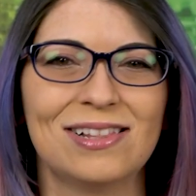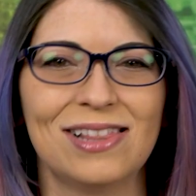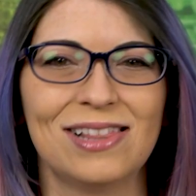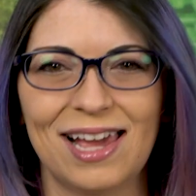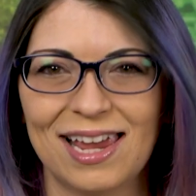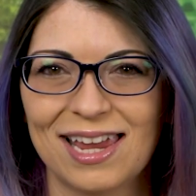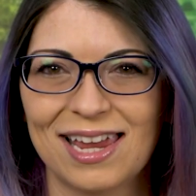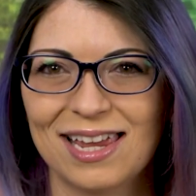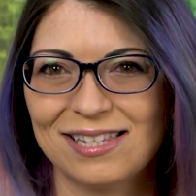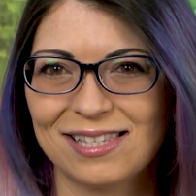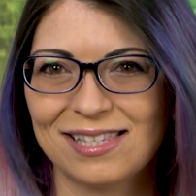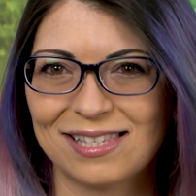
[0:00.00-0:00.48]

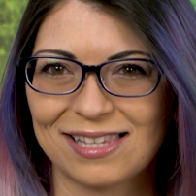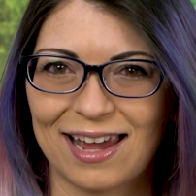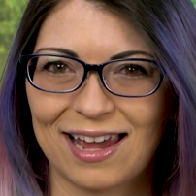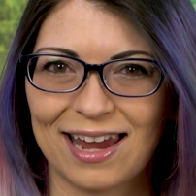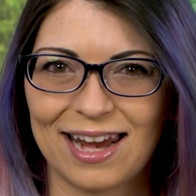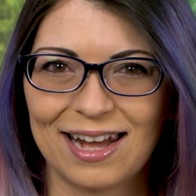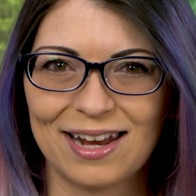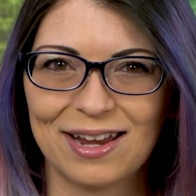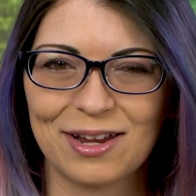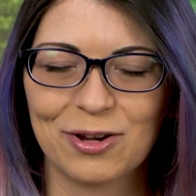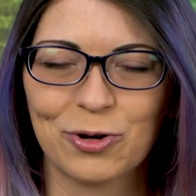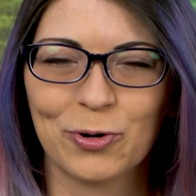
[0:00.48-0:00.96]

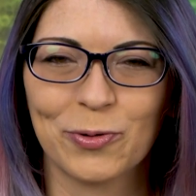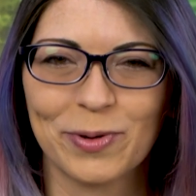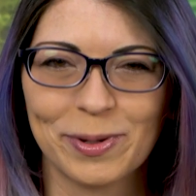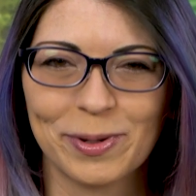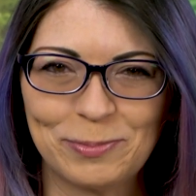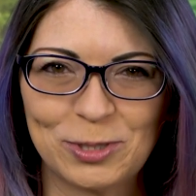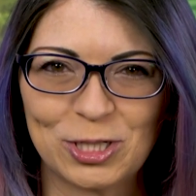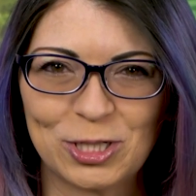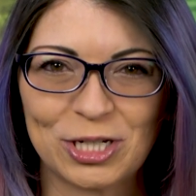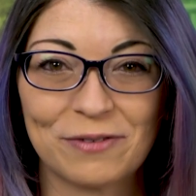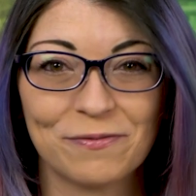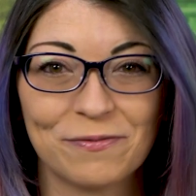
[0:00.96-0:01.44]
client-side
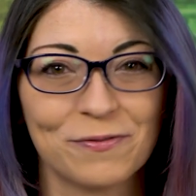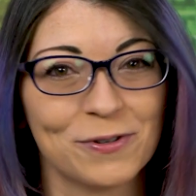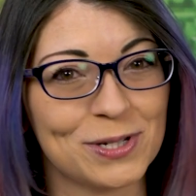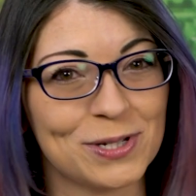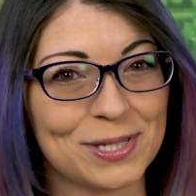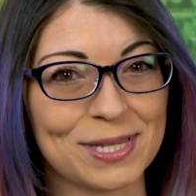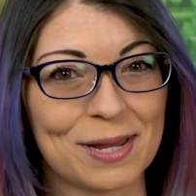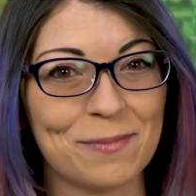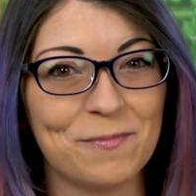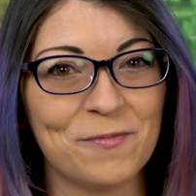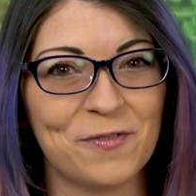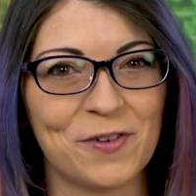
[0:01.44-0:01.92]
encryption for
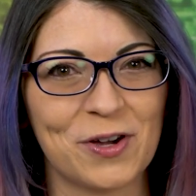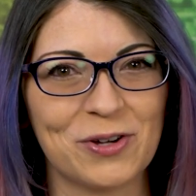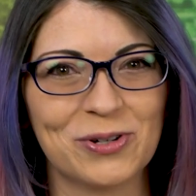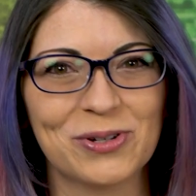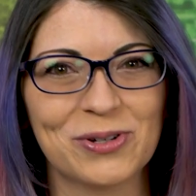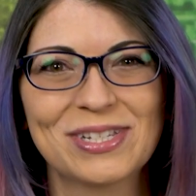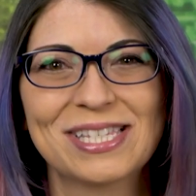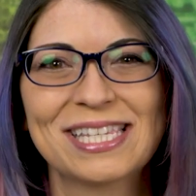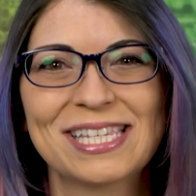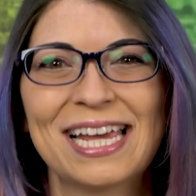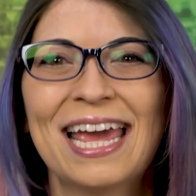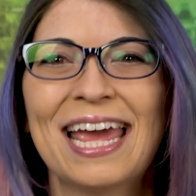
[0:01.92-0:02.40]
some
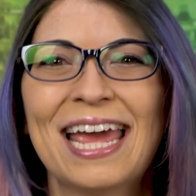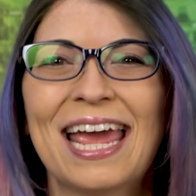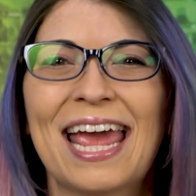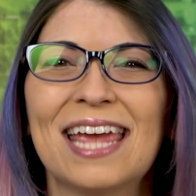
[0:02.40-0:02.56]
folks.